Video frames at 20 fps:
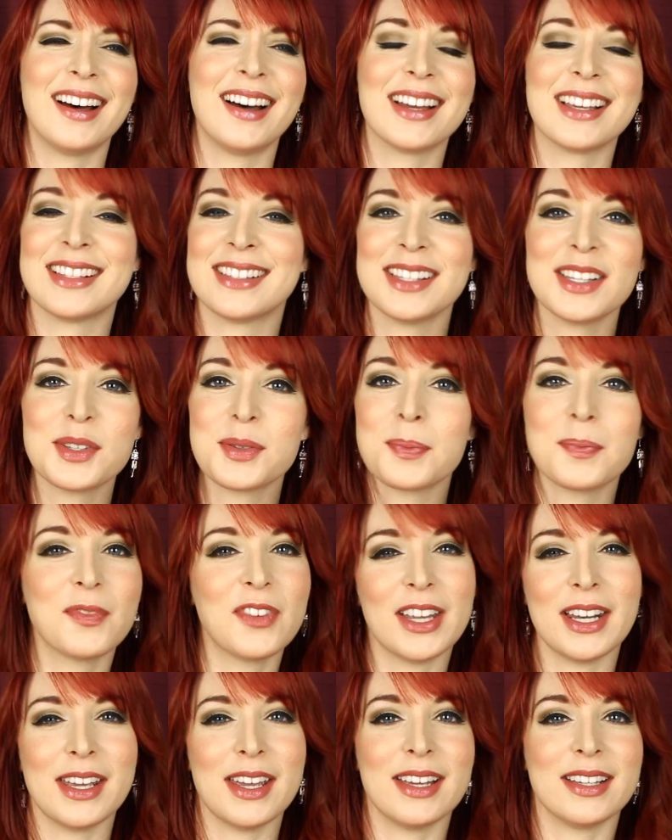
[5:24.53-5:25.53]
Is this
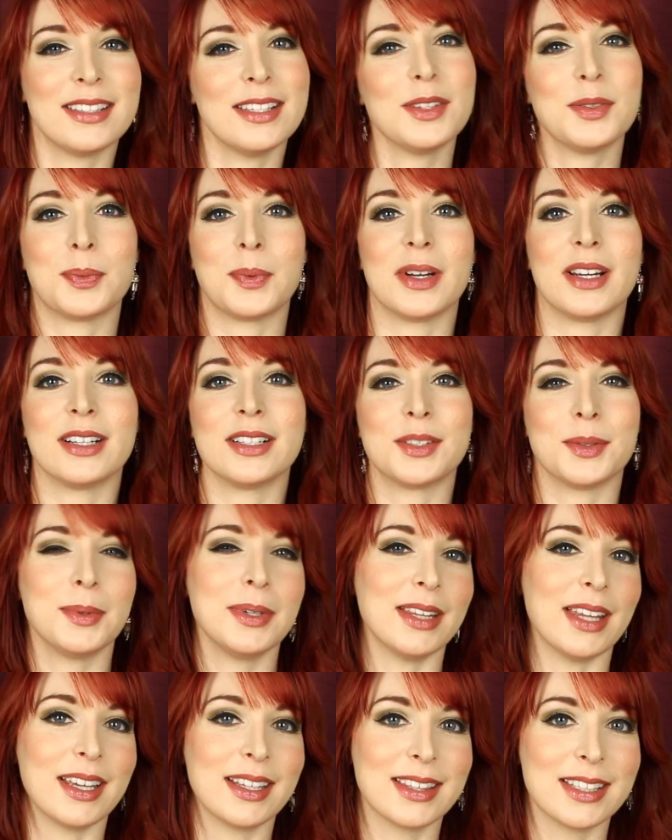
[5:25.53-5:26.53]
weird? Do
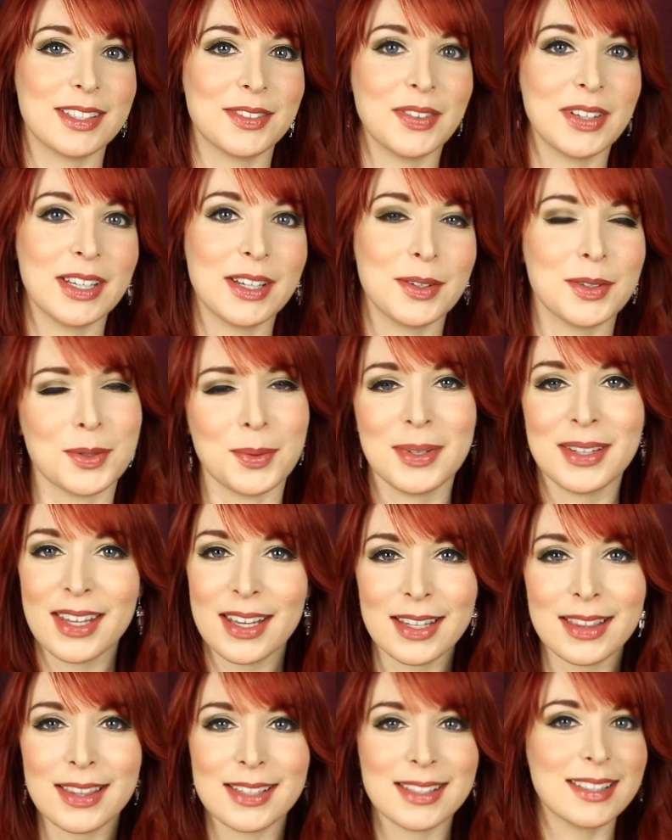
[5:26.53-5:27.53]
we like this video? Do we
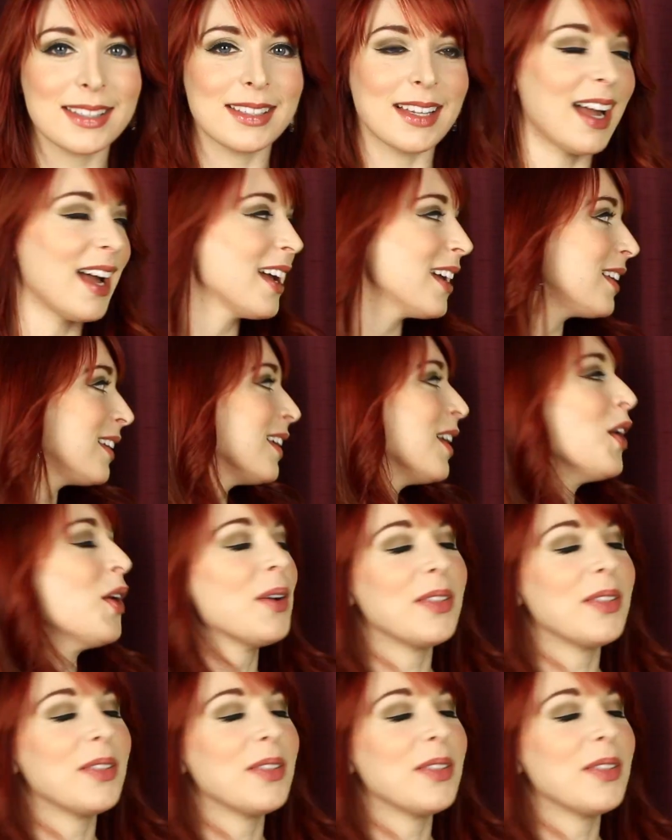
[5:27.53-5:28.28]
like this style?